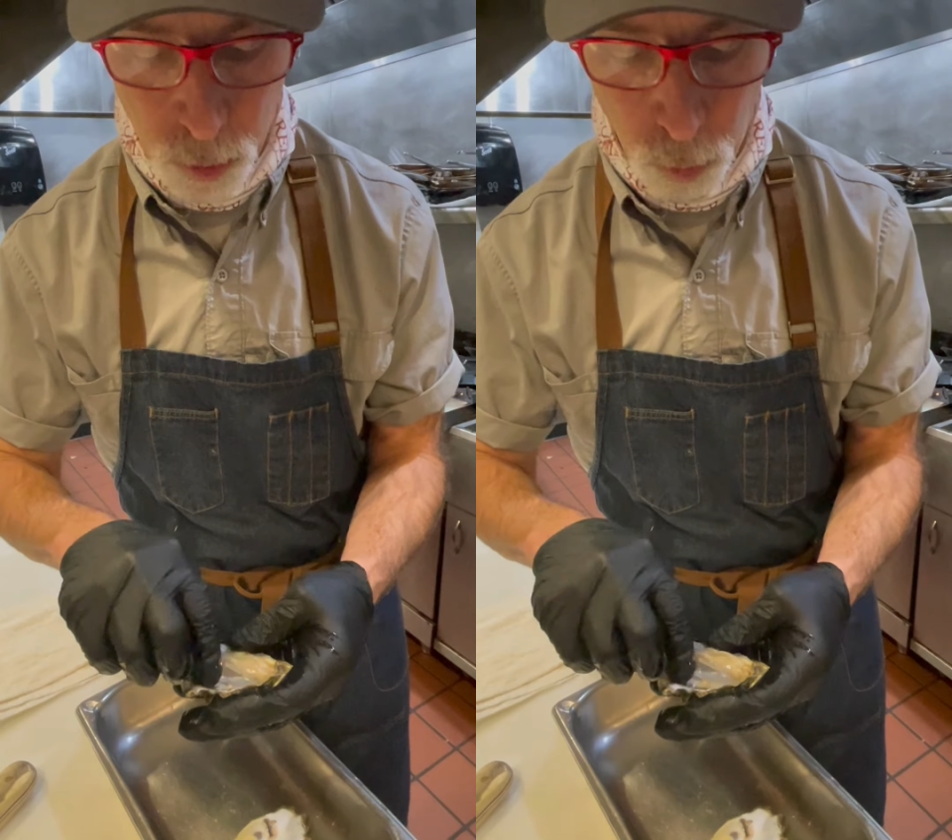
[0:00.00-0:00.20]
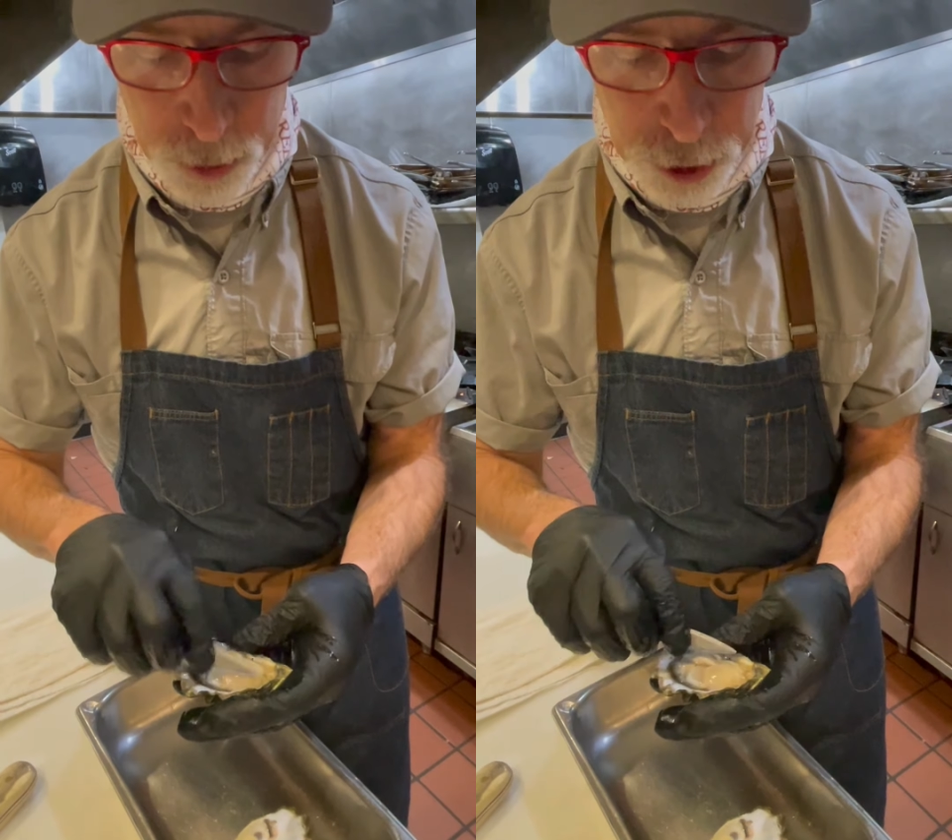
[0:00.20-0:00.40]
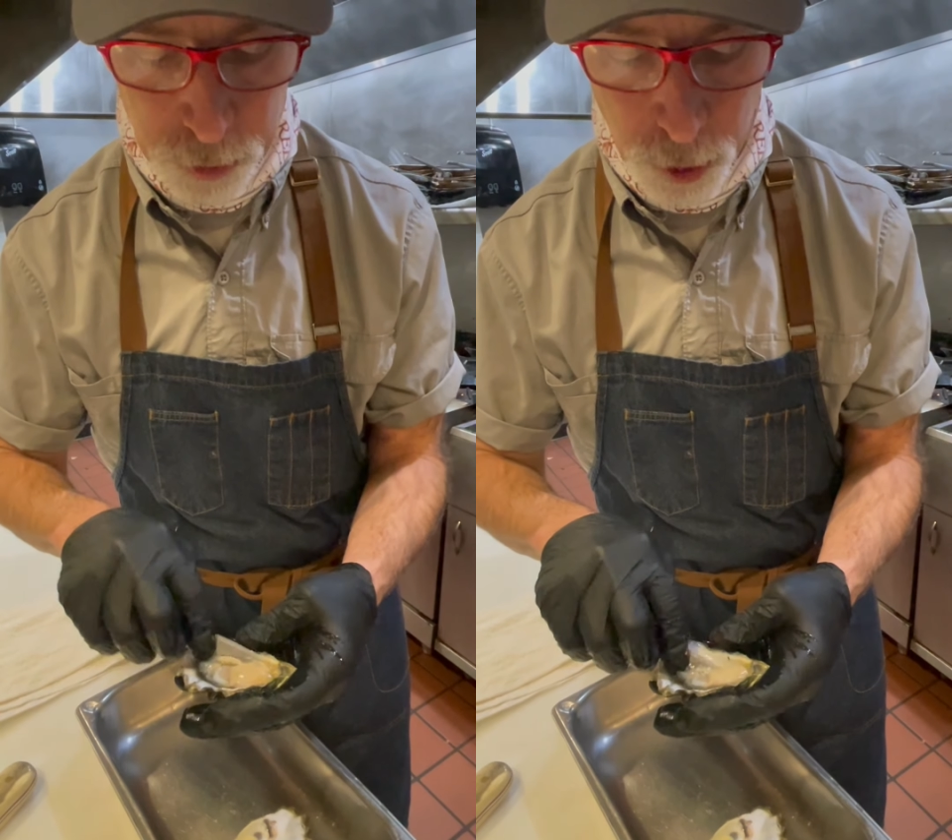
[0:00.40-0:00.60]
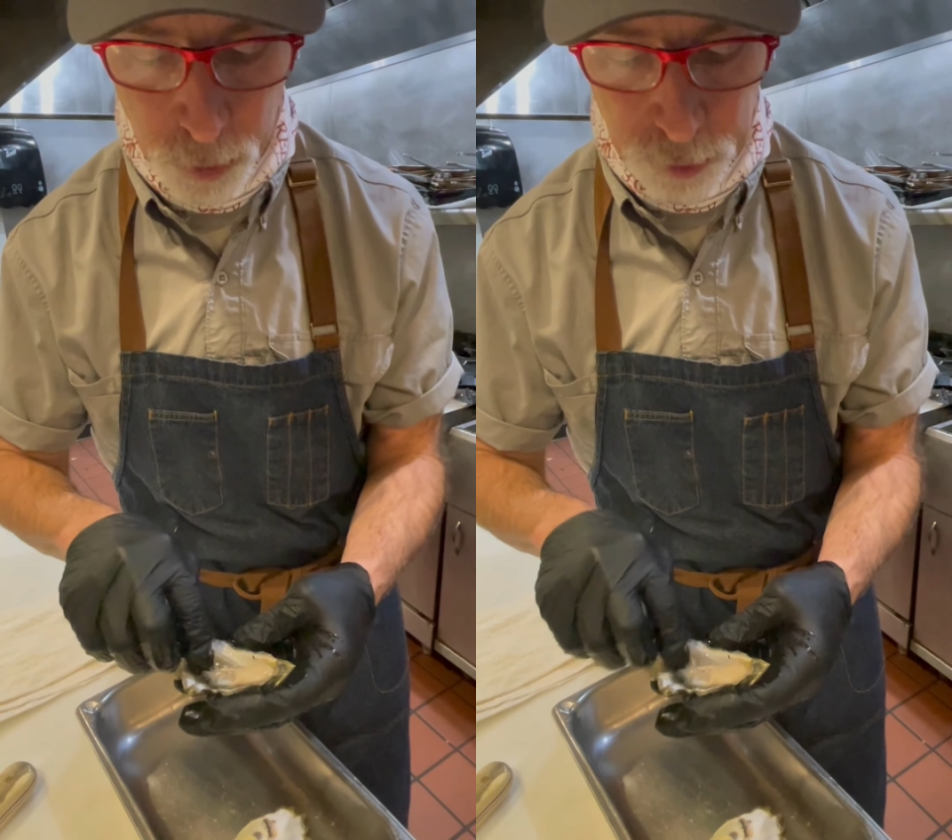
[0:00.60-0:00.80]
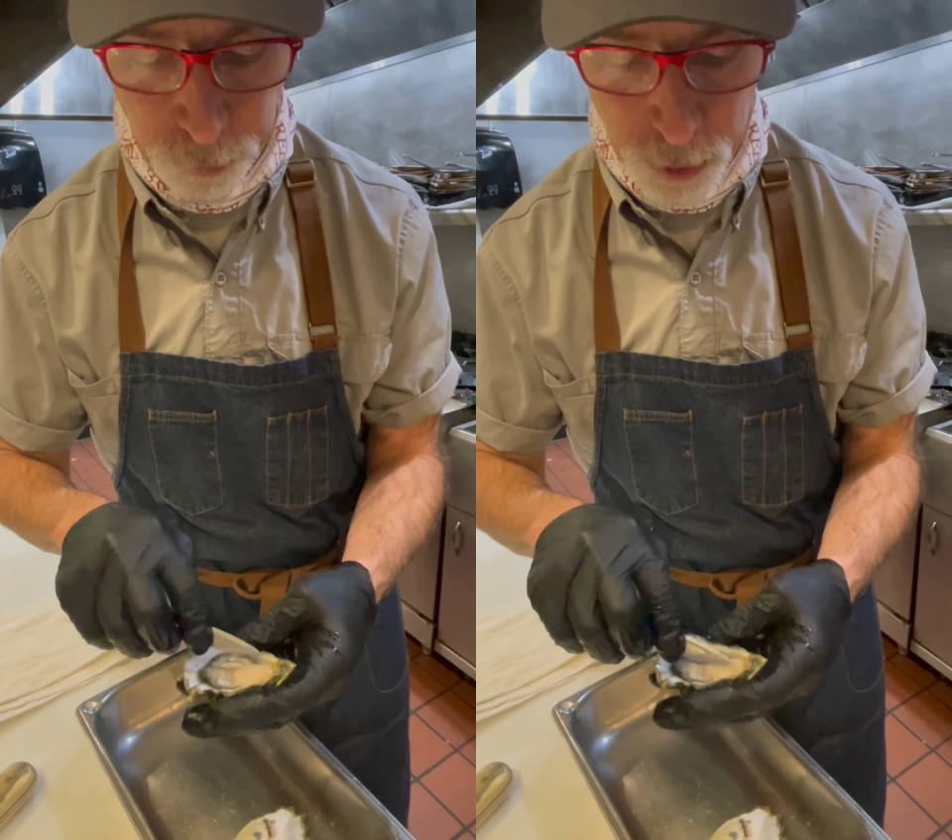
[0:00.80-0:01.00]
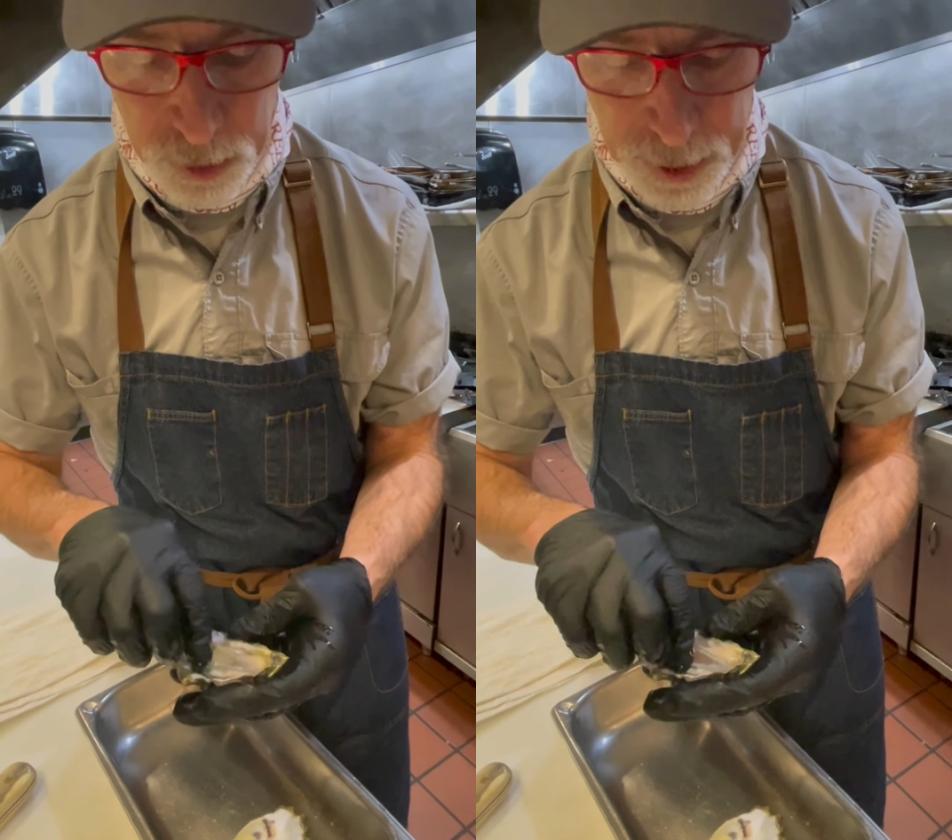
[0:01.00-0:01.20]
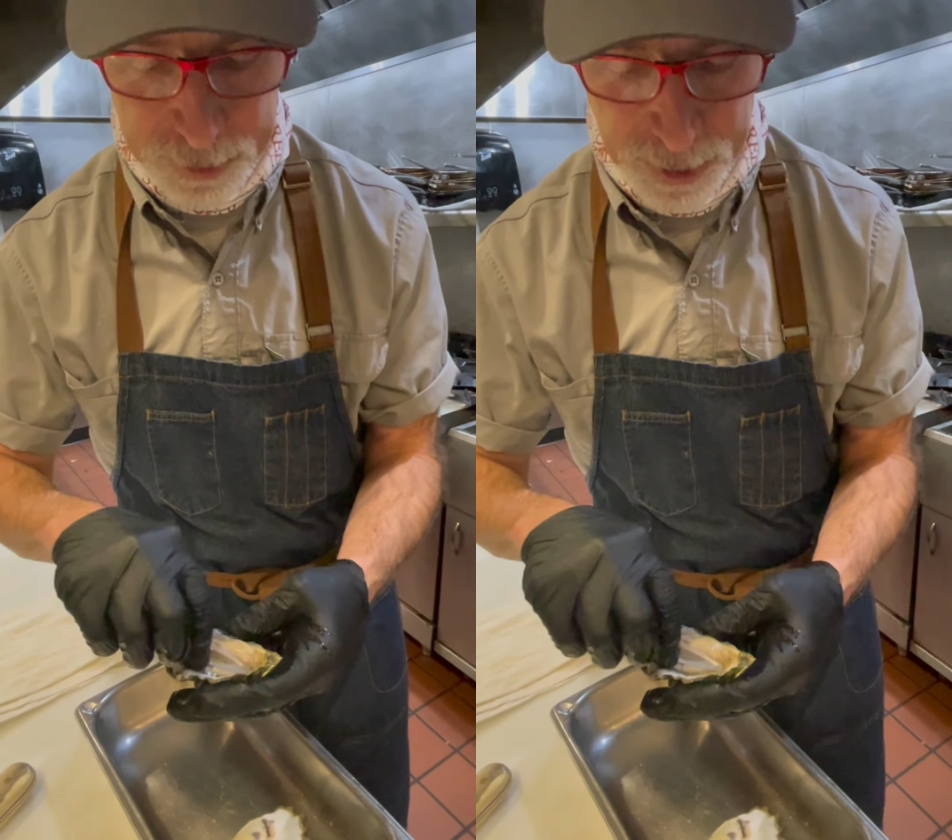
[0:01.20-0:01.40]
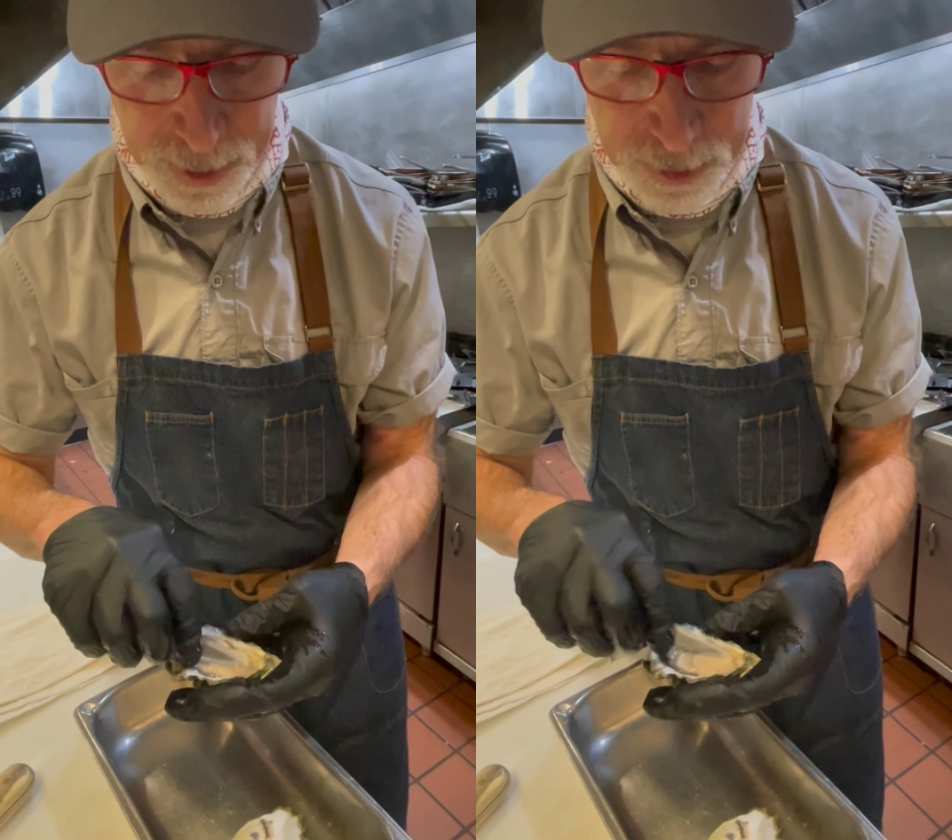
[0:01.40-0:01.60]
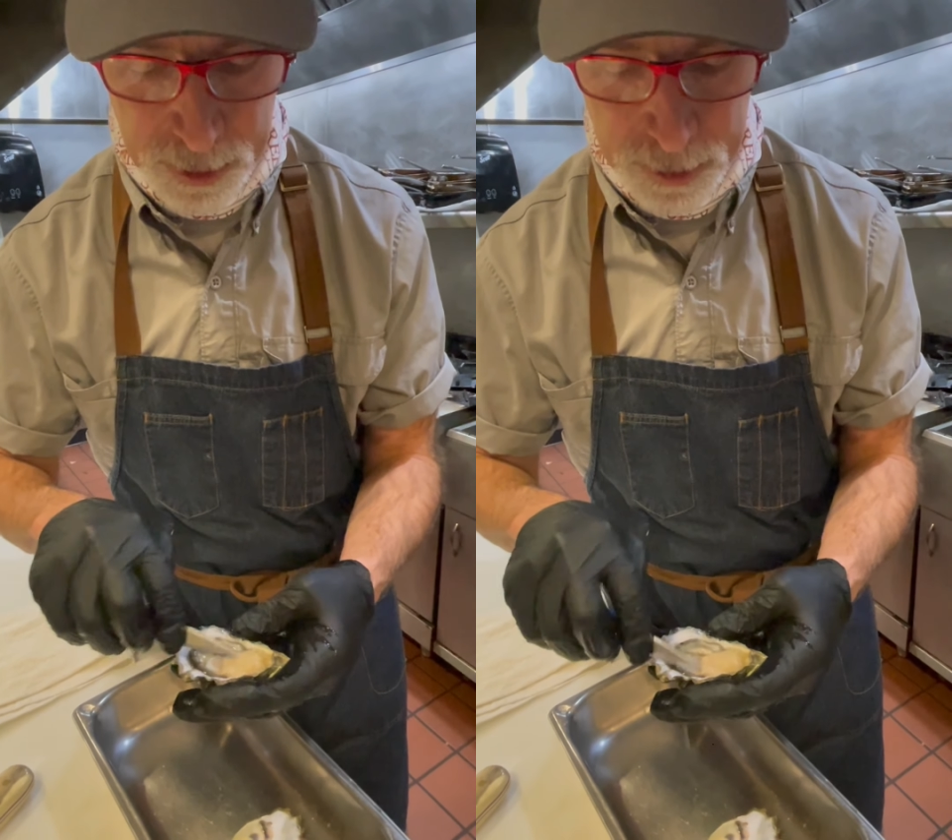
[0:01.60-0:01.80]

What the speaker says: once you know it's free like that,